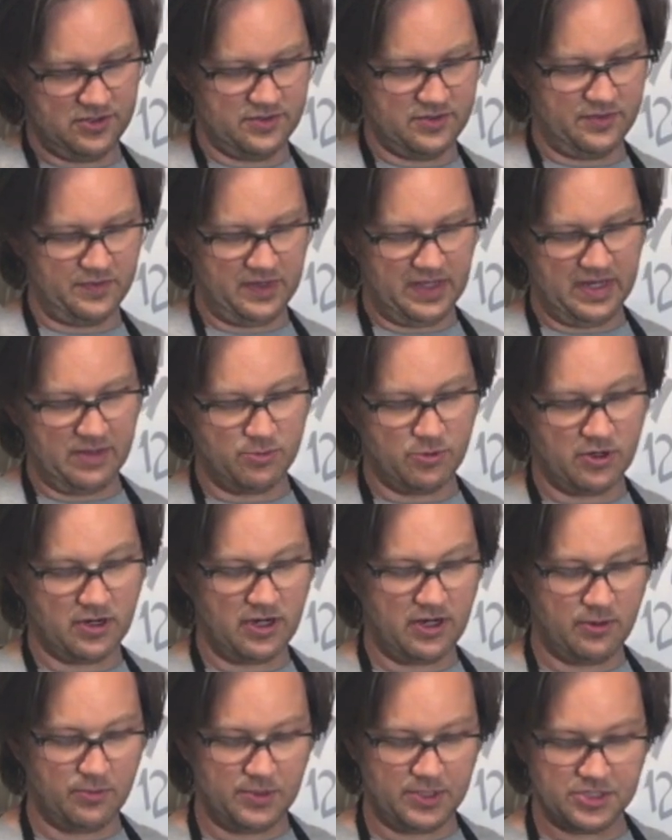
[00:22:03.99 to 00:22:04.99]
terms of labor,
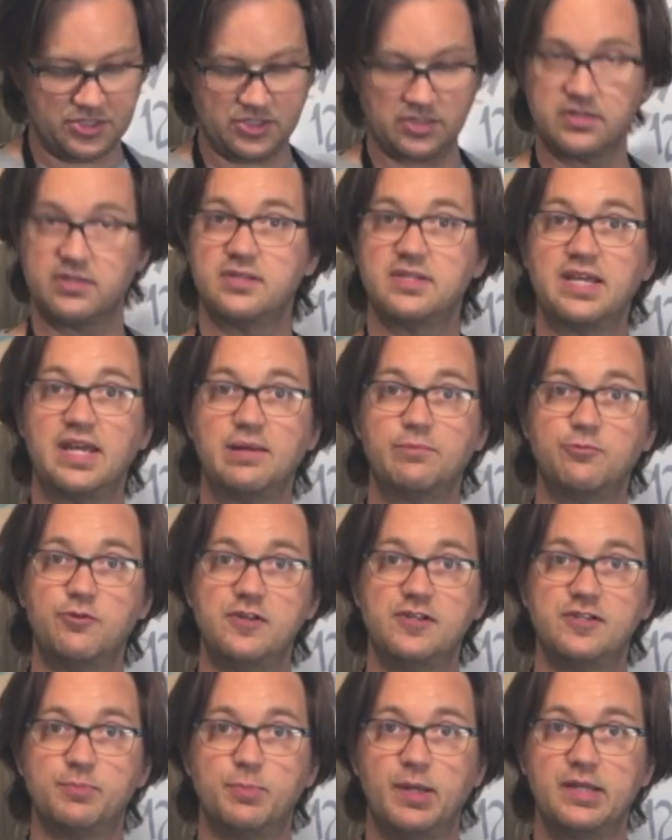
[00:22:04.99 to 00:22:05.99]
how much time we
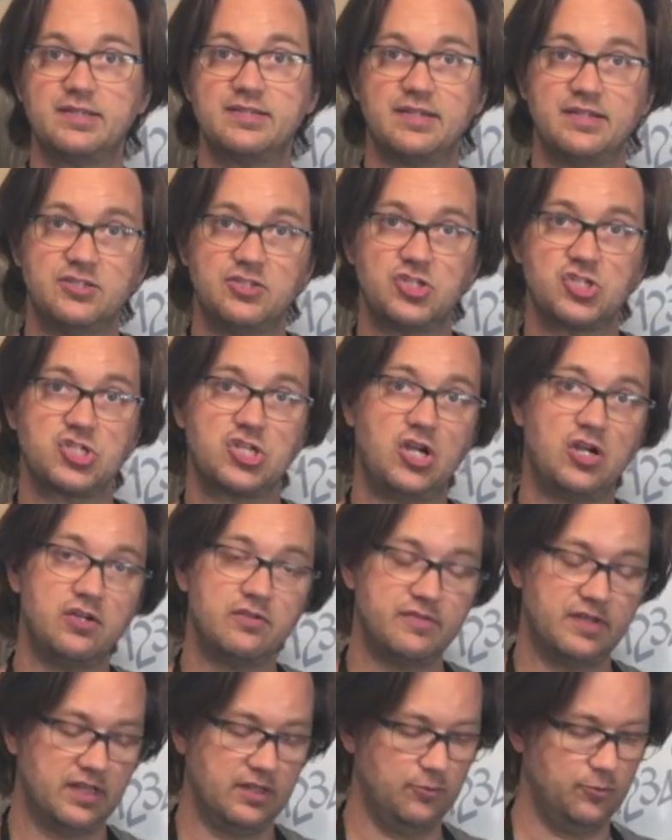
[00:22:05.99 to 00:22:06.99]
spent on just
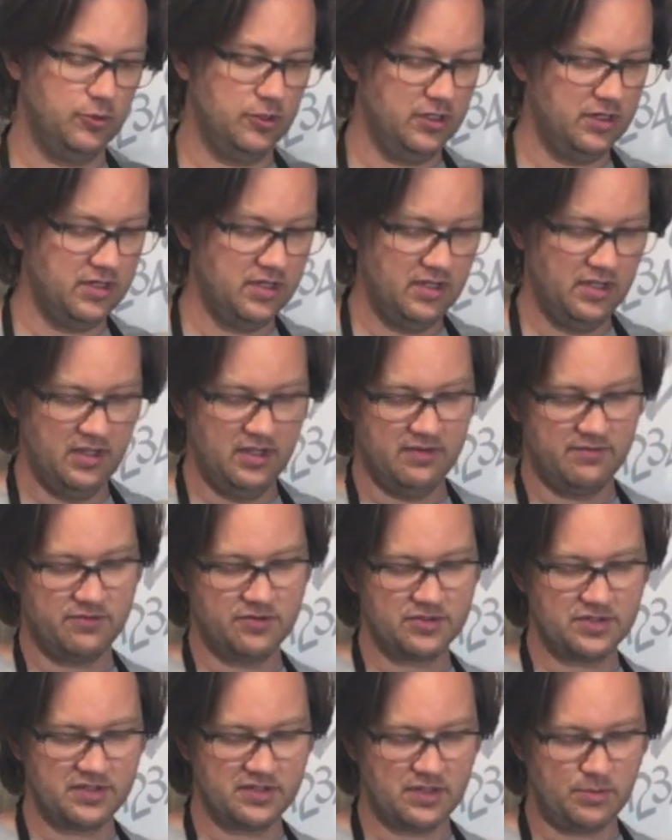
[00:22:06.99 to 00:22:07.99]
carving the wood
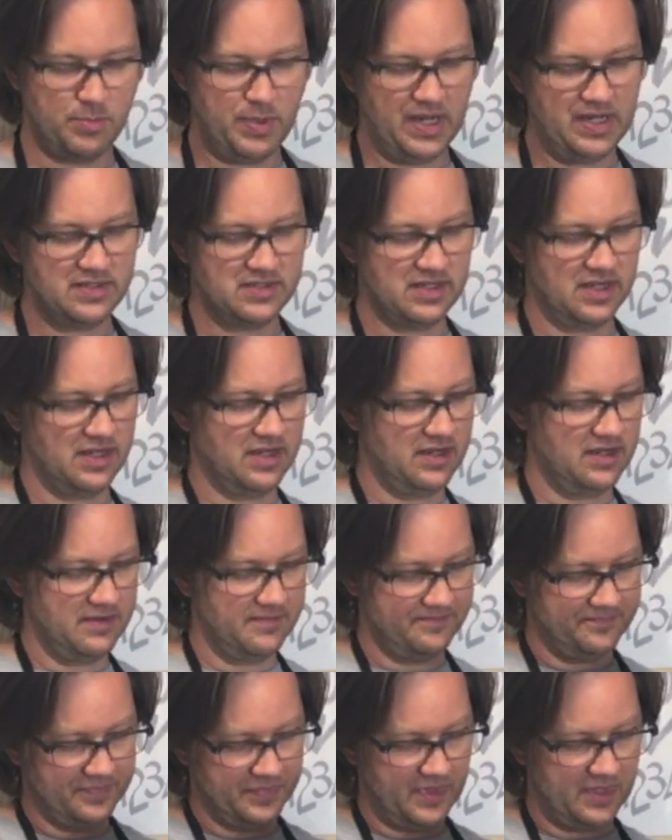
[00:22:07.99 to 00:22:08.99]
versus the painting.
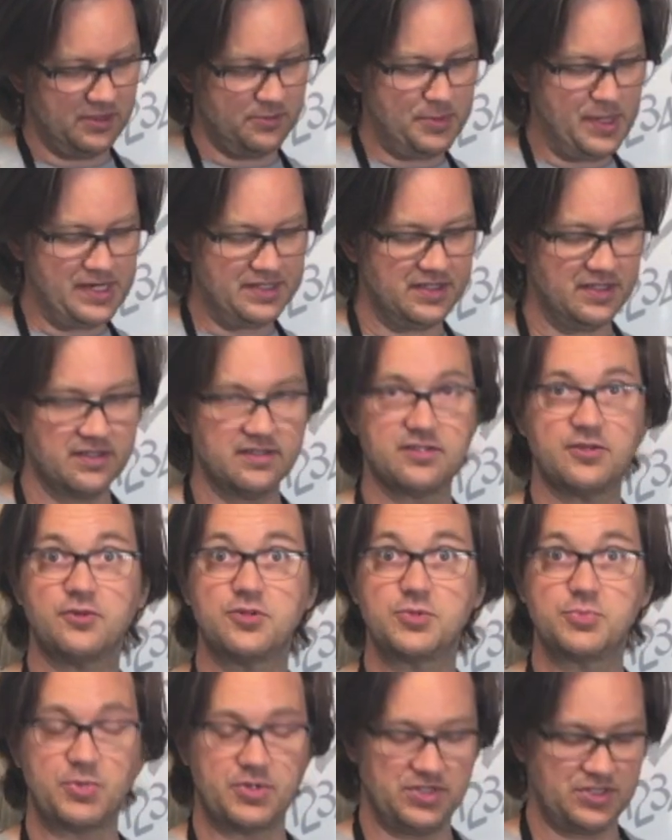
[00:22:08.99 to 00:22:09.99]
The painting is
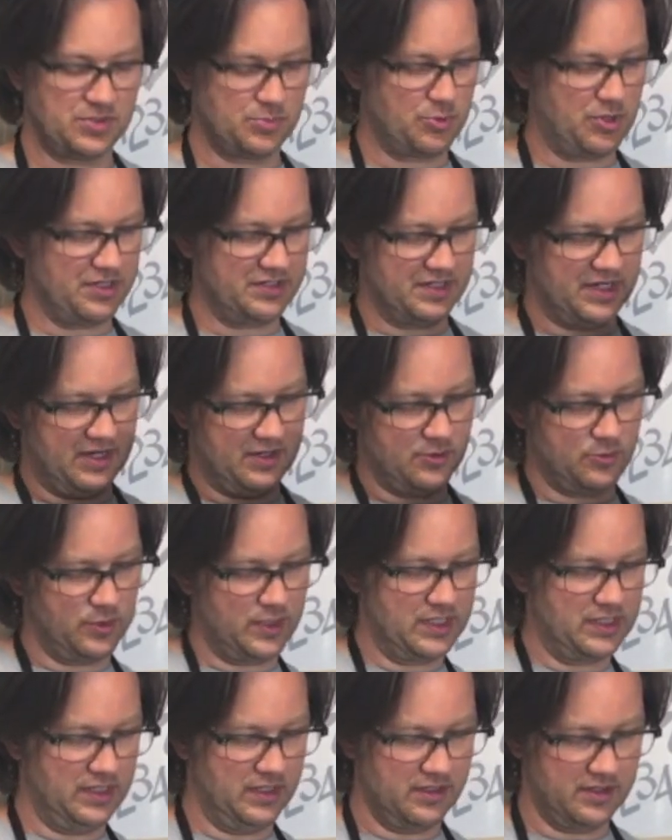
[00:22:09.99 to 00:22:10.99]
always pretty surprising how
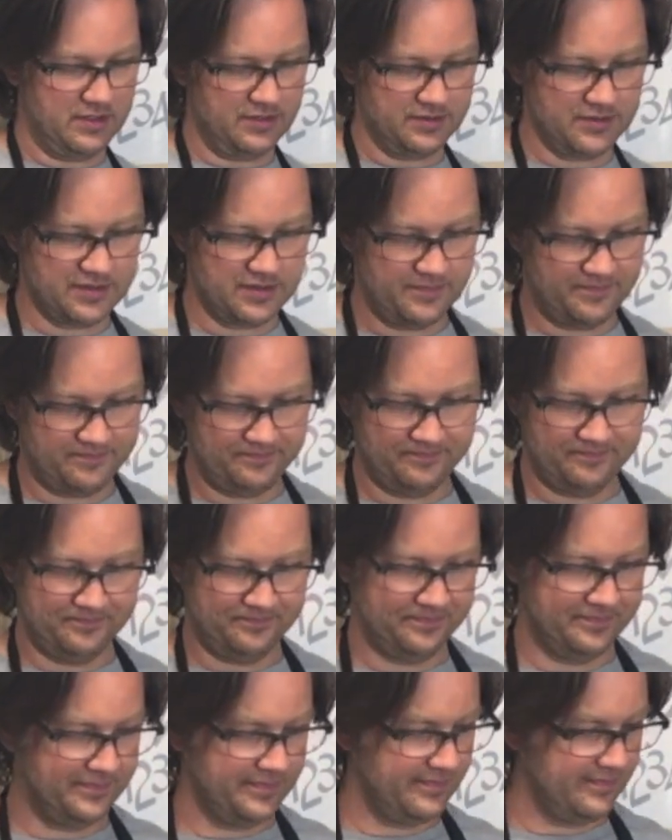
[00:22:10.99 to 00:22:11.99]
quickly it goes.
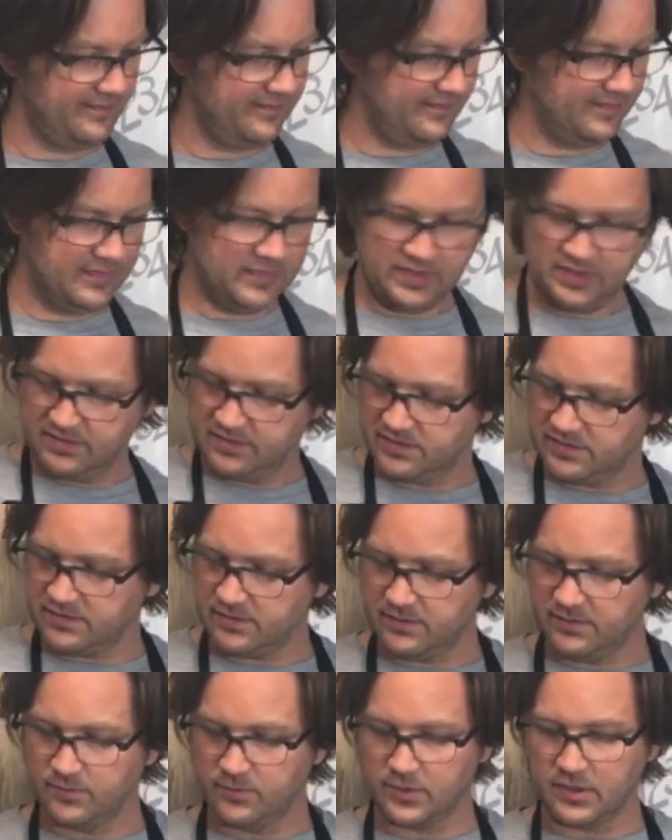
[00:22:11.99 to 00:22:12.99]

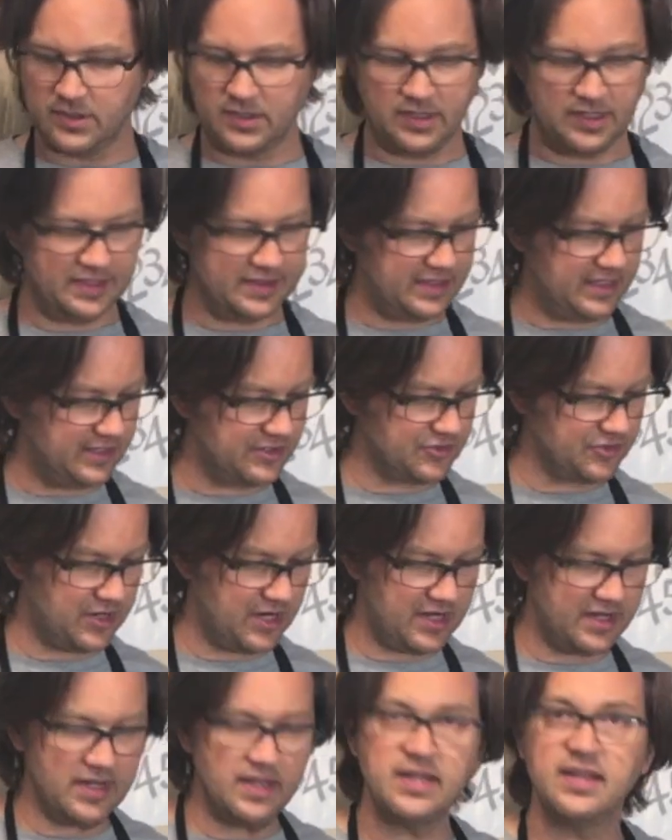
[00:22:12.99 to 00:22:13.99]
So we're going to let that
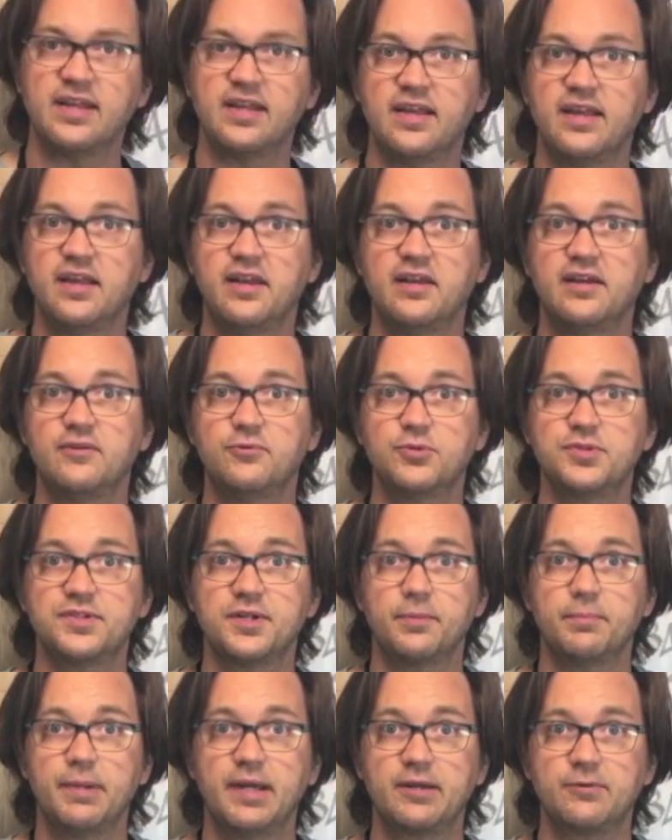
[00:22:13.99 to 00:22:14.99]
dry and uh, we'll
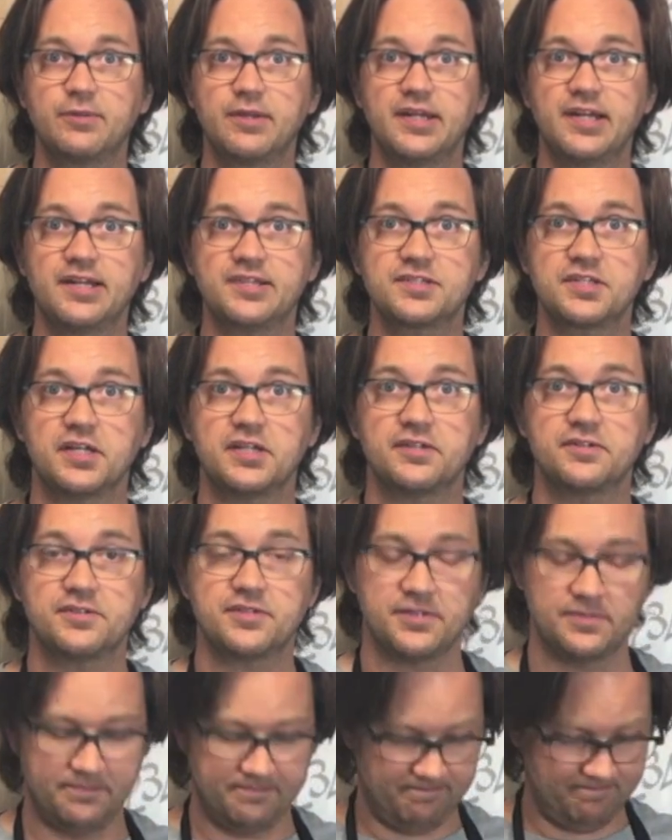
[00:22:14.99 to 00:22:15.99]
start back with the next
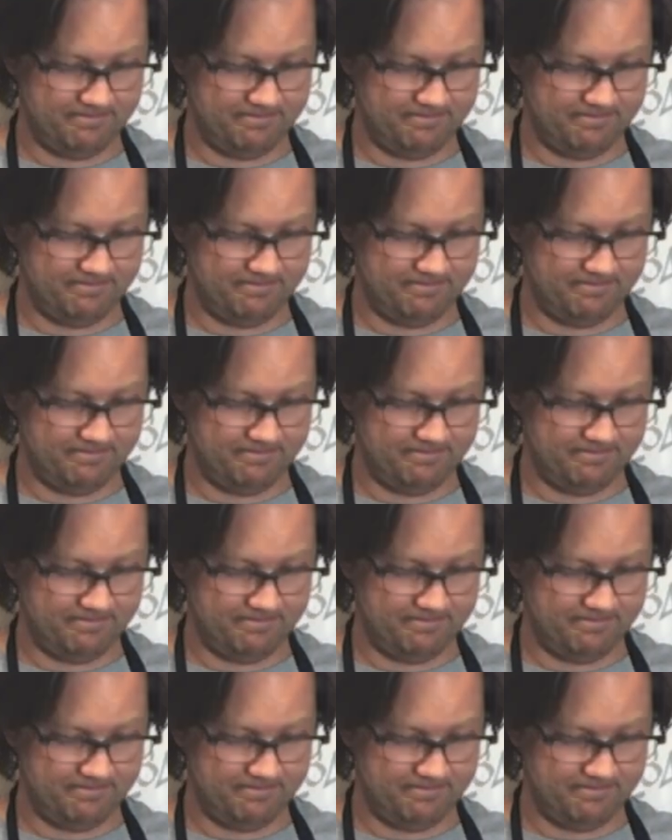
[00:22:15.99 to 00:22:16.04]
colors.